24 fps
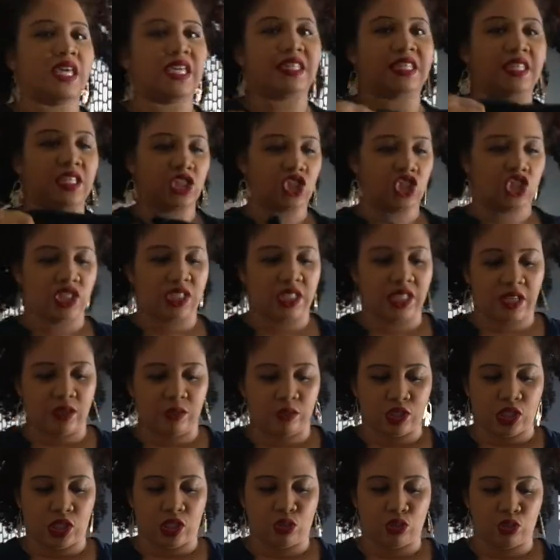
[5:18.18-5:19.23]
I think she said it
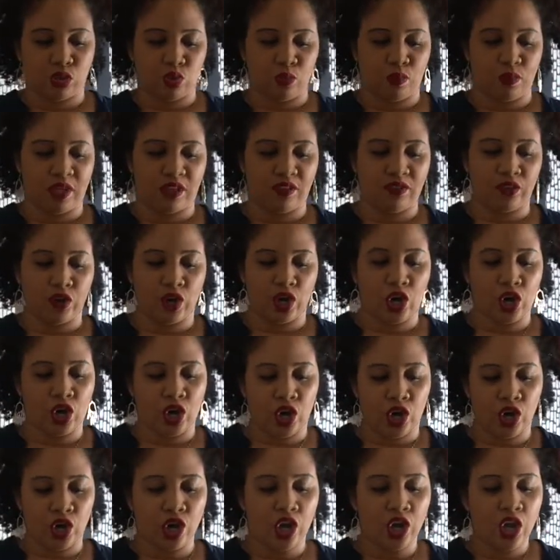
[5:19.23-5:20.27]
was a little too big for
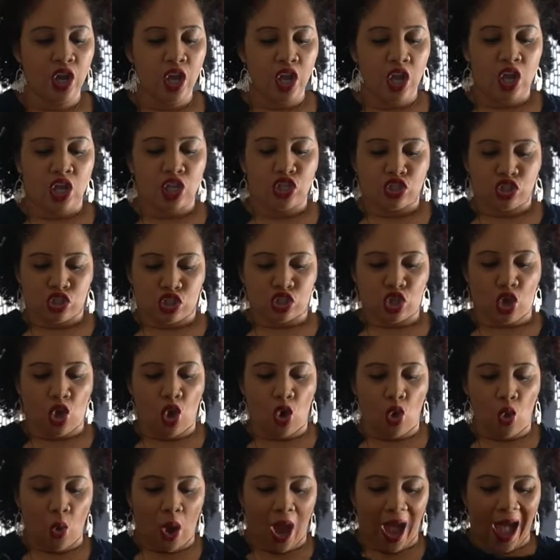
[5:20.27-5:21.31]
her.
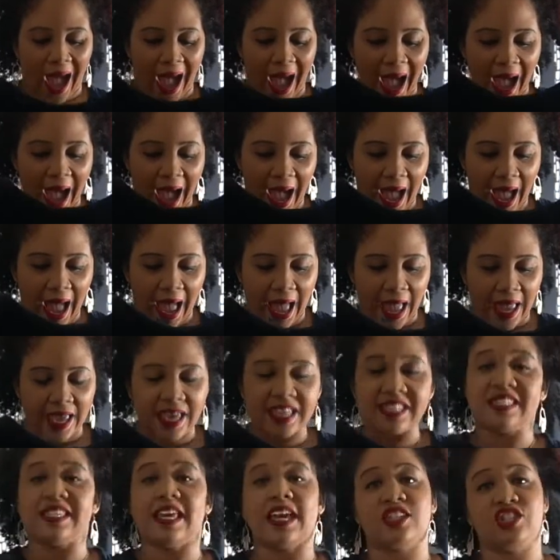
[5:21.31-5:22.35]
So
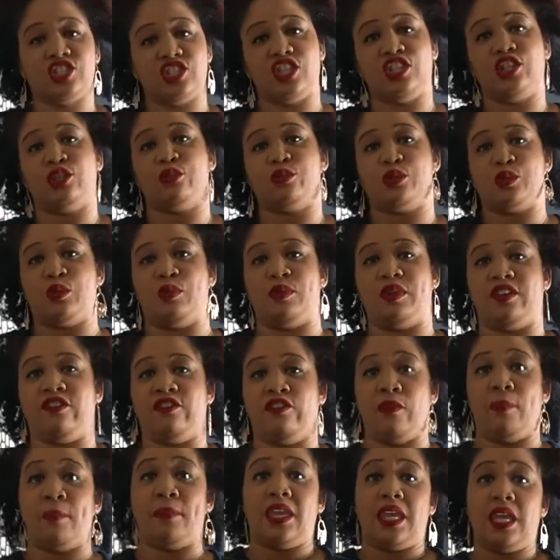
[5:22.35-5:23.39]
it's actually a little too big
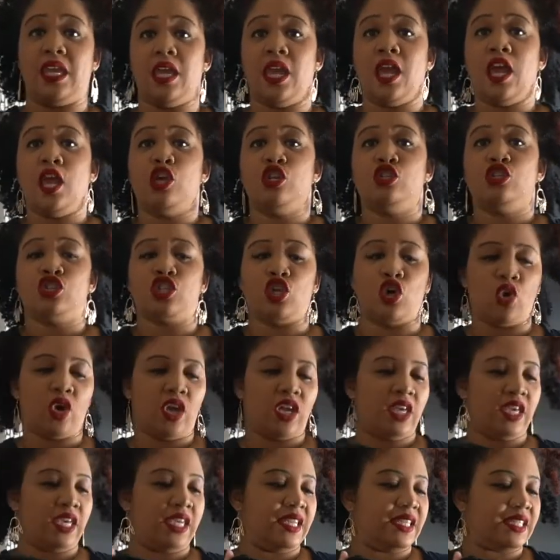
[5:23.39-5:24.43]
for me. So
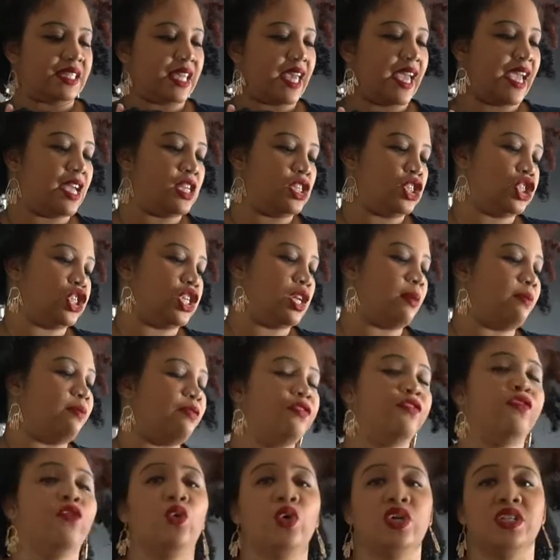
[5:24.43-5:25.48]
it is a H&M
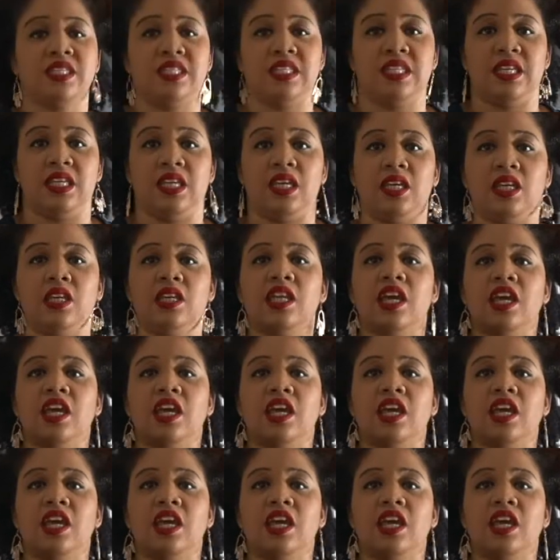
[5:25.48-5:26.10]
14.